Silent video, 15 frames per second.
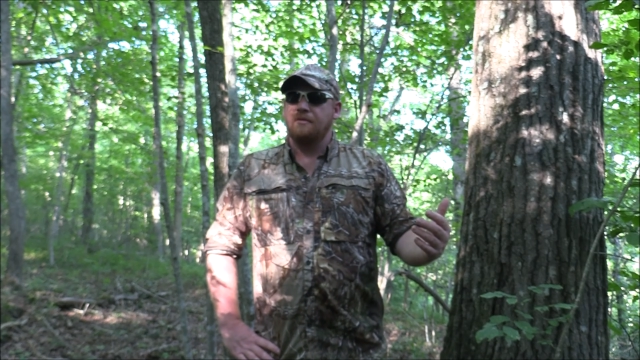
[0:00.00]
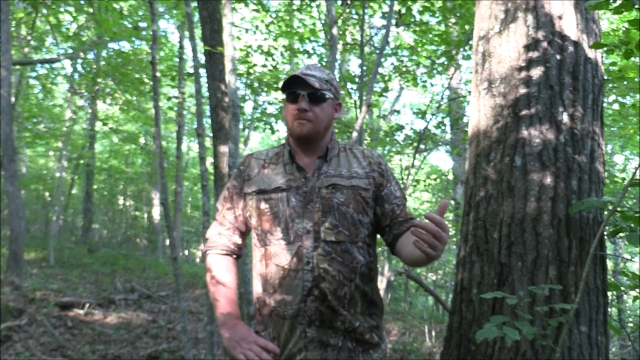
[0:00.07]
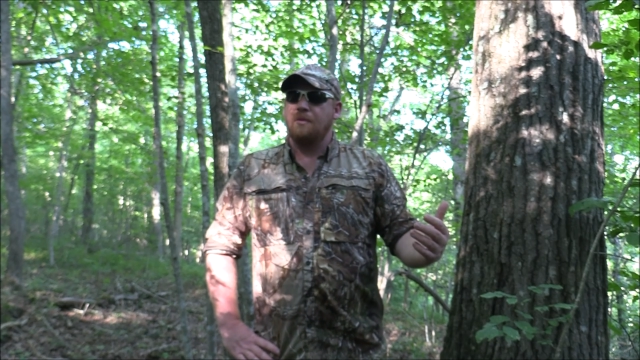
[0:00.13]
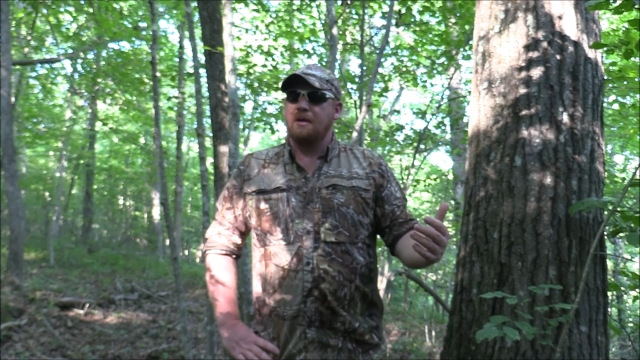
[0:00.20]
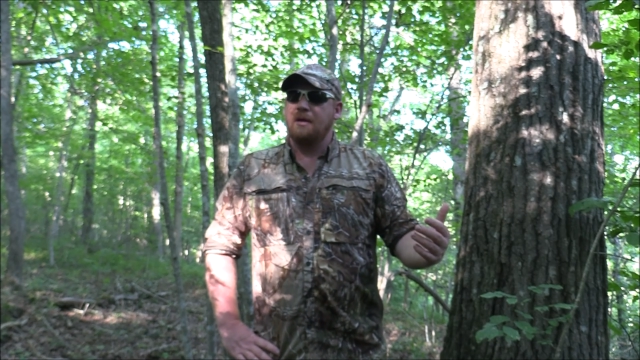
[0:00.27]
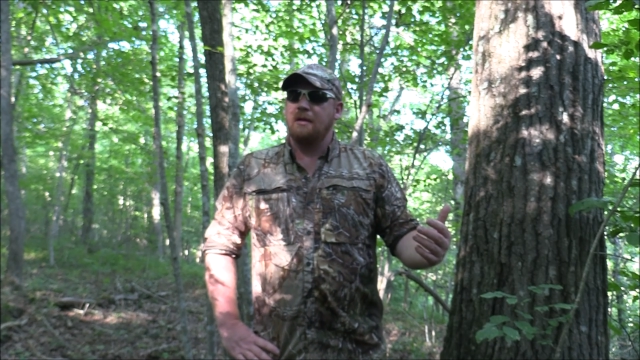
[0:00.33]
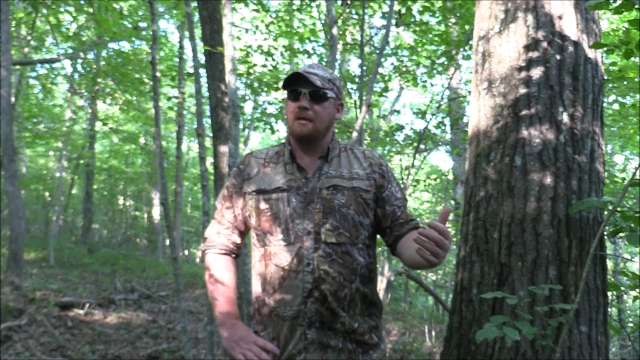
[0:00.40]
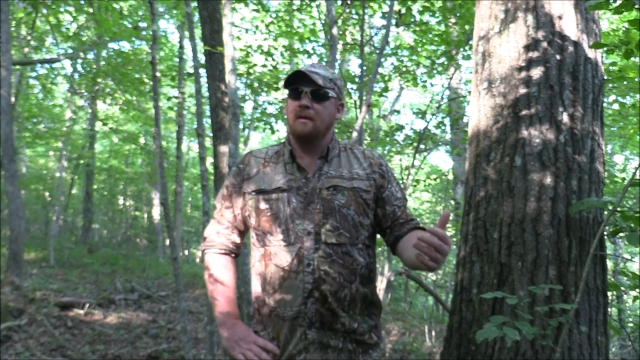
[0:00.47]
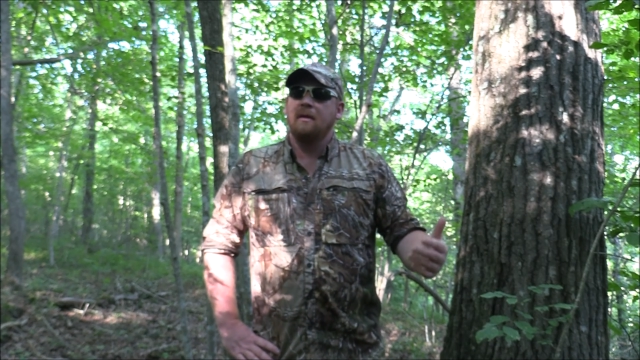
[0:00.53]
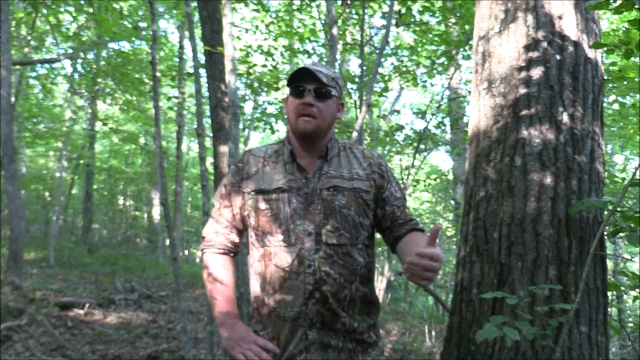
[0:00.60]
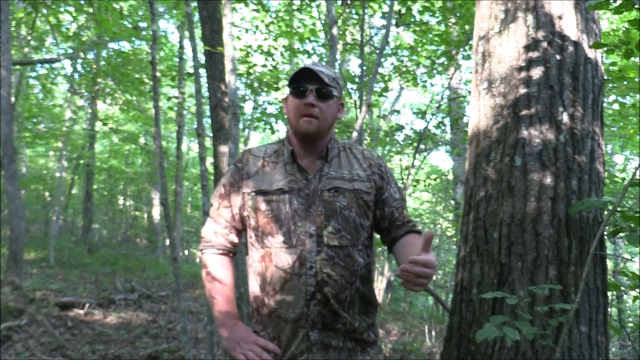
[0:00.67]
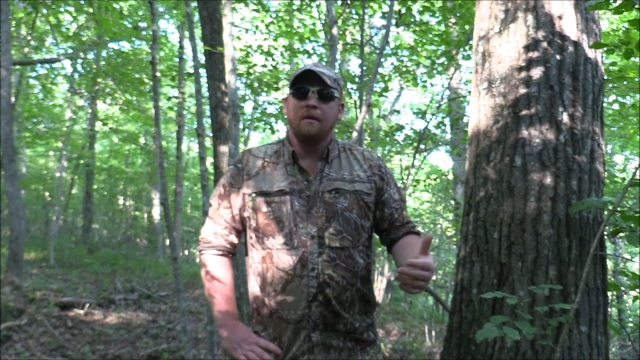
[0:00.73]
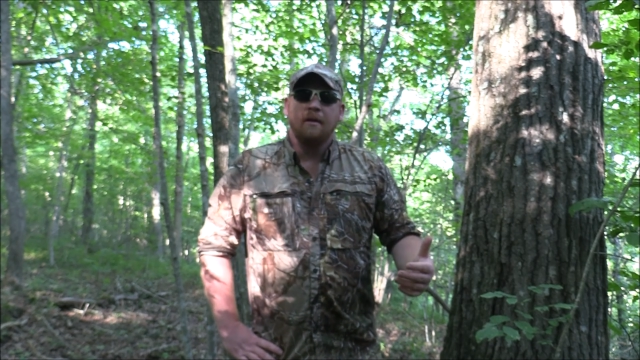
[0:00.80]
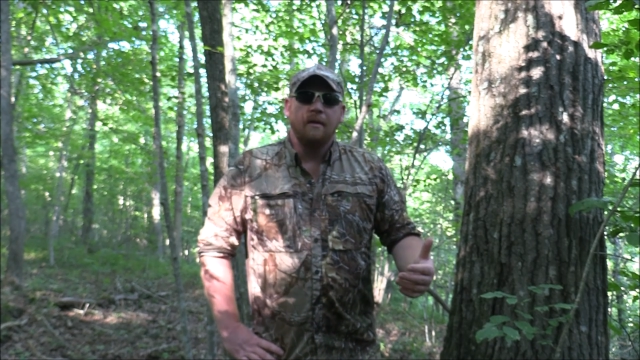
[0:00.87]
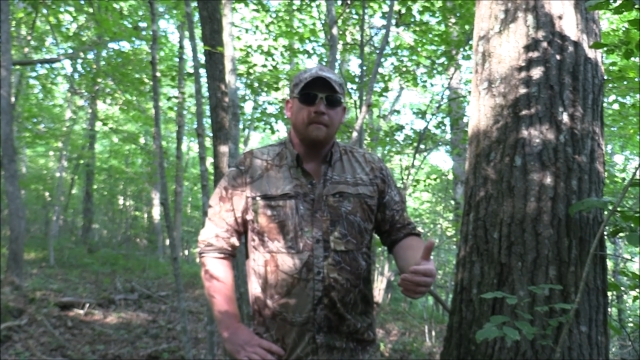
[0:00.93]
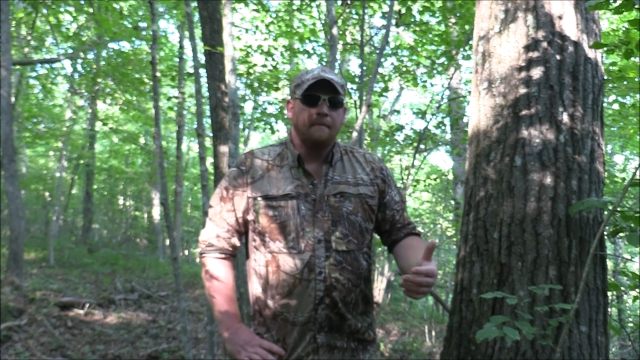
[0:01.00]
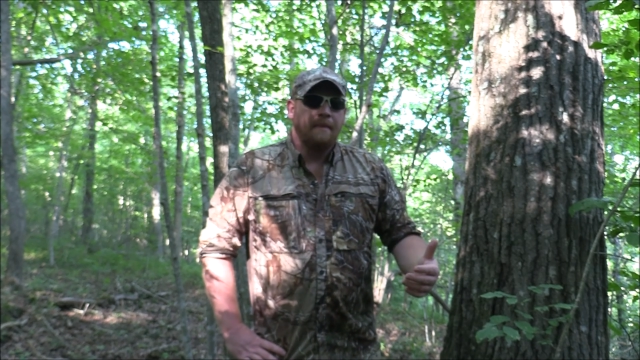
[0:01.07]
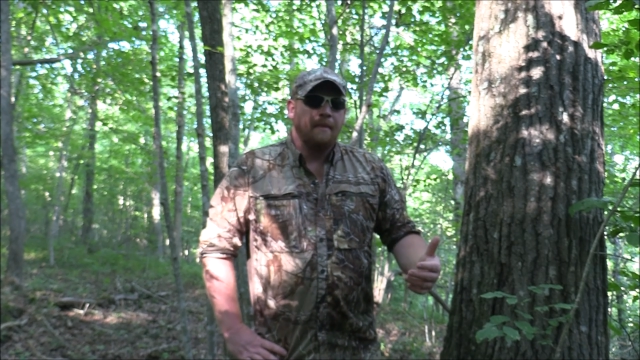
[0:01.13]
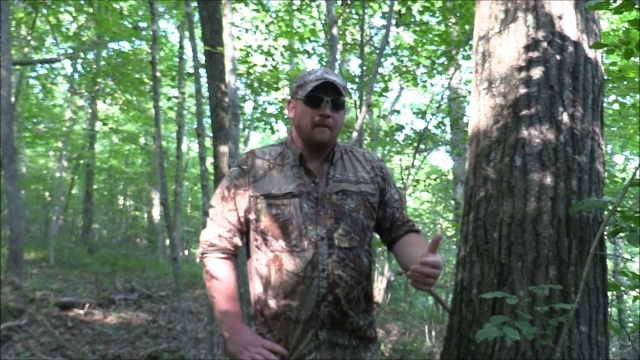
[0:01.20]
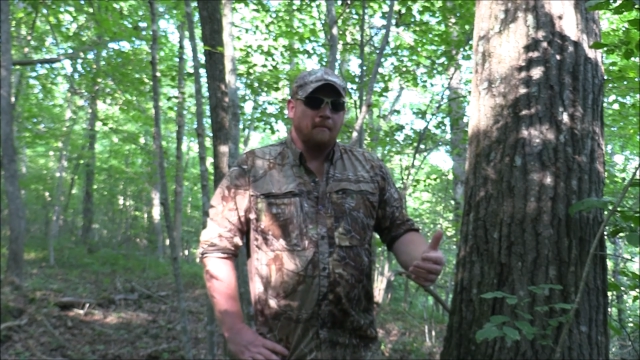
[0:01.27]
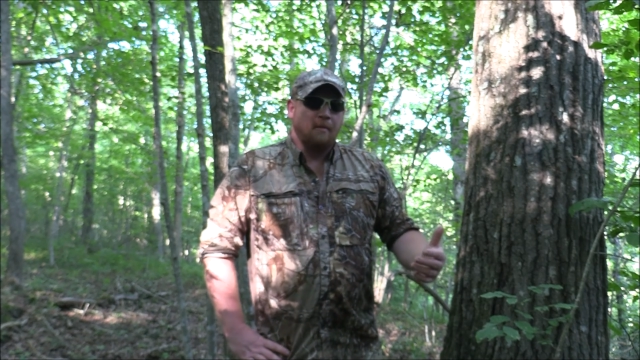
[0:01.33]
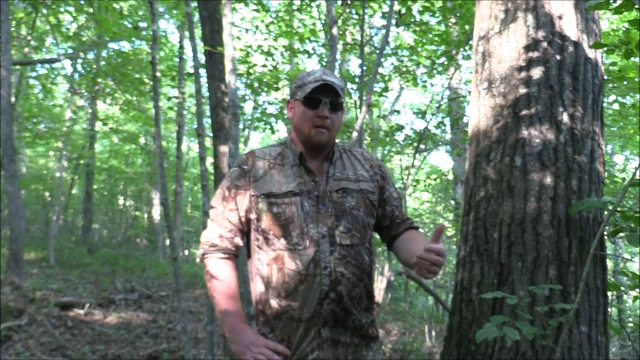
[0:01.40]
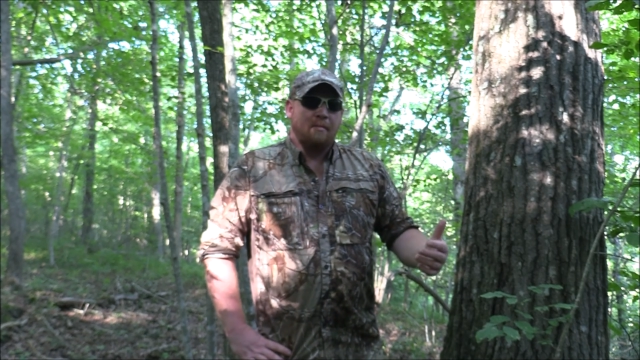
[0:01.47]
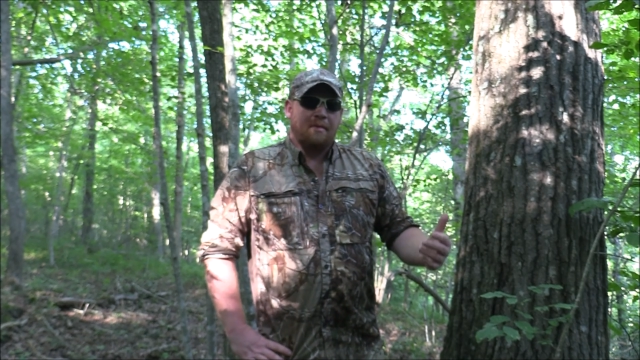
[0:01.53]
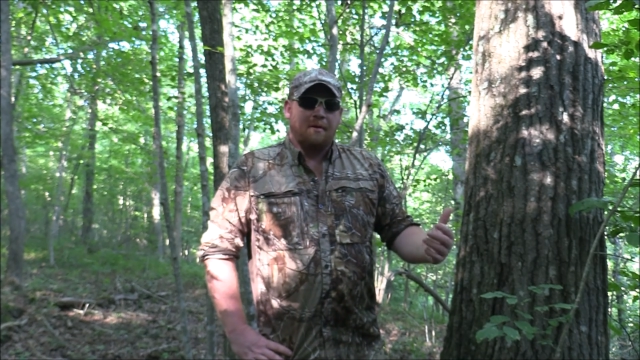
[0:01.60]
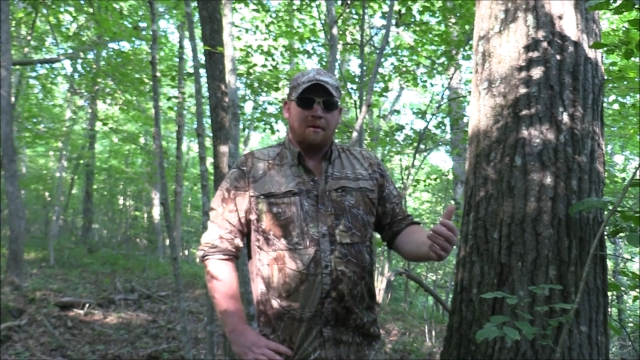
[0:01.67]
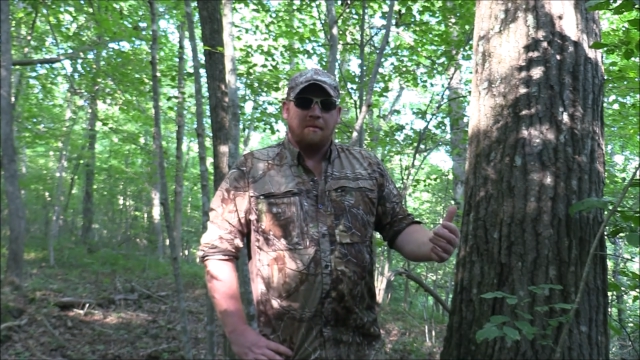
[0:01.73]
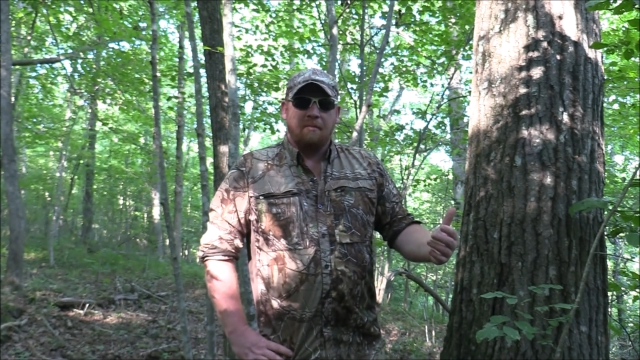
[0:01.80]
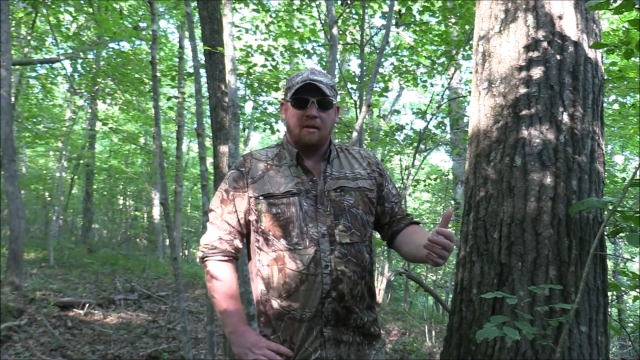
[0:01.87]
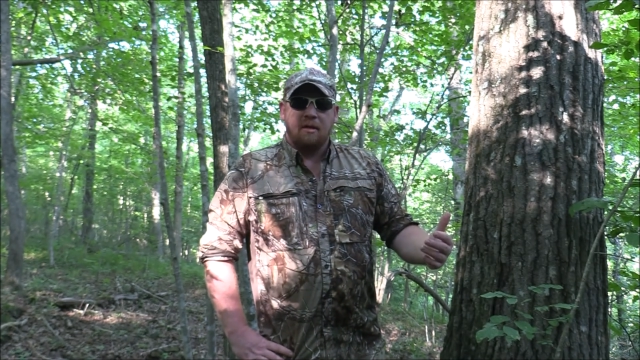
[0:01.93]
was wet. Probably
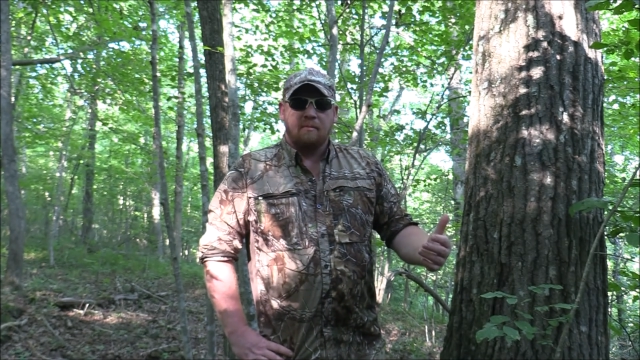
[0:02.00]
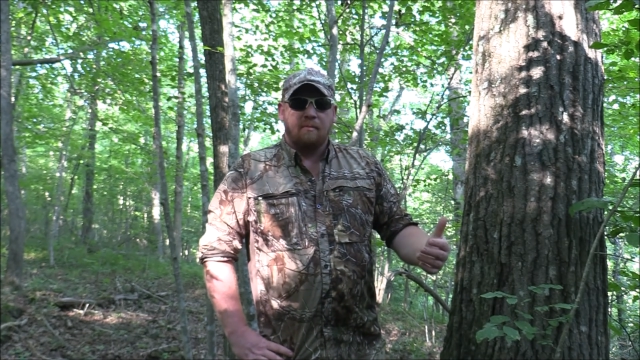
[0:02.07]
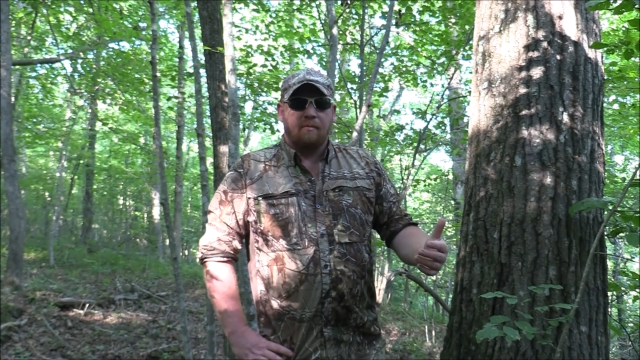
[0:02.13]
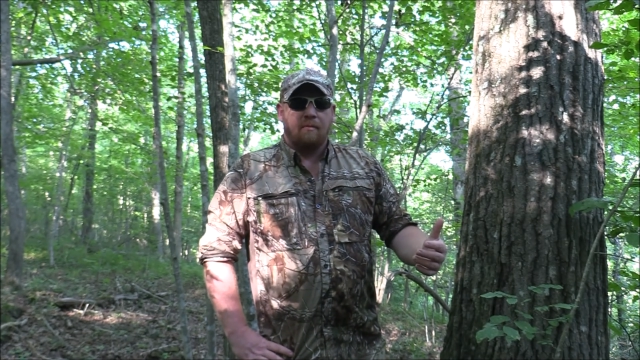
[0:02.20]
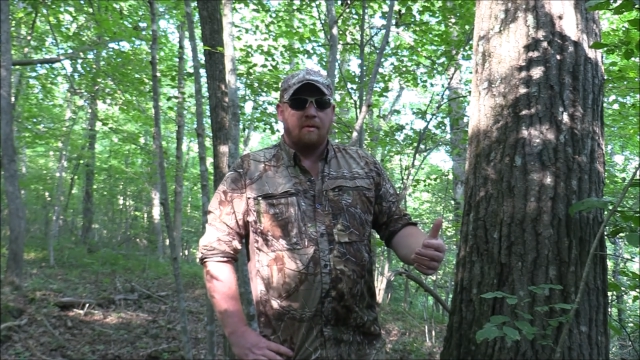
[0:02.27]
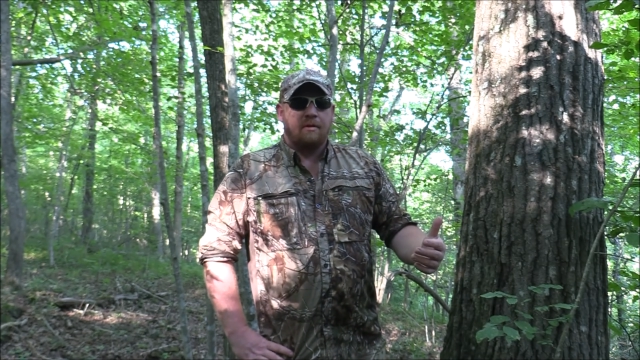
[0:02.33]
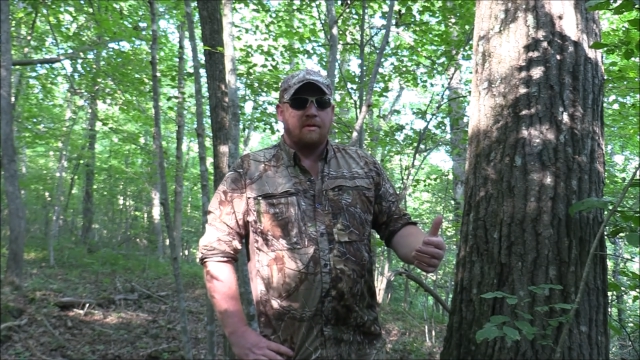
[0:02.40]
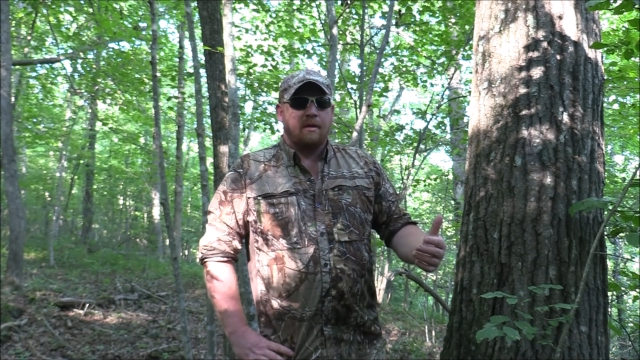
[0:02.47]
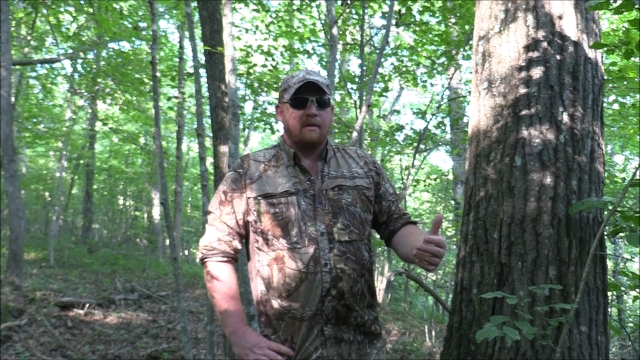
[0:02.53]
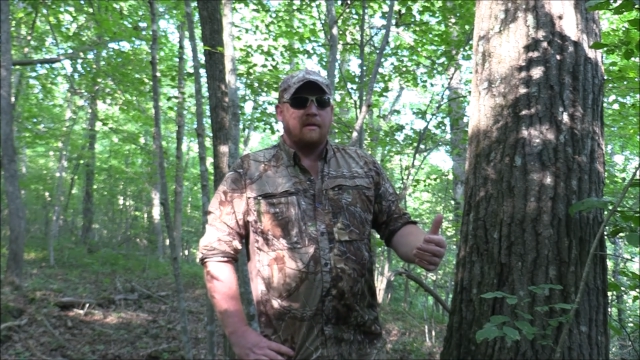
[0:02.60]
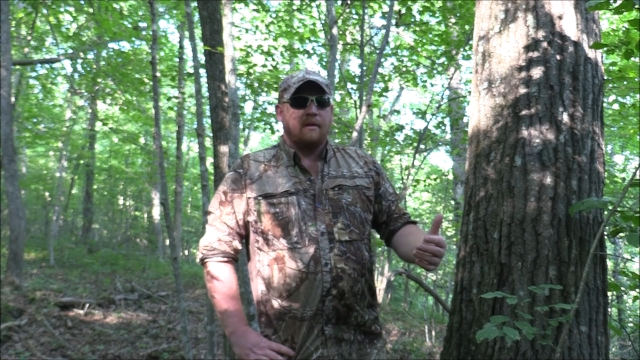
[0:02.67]
30 minutes before I shot